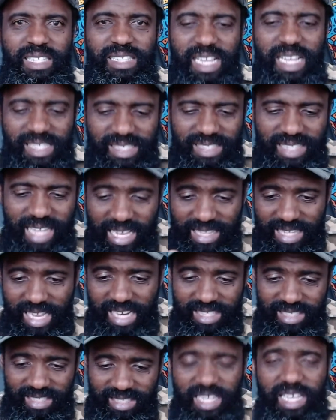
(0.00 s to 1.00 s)
they
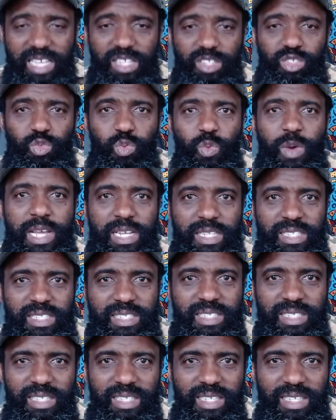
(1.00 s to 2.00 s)
started seeing
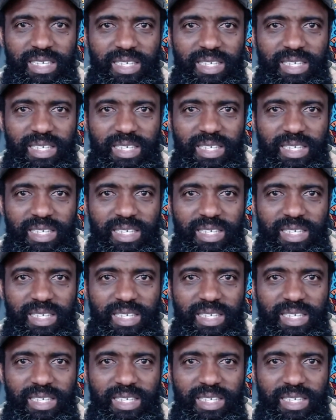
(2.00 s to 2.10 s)
tweets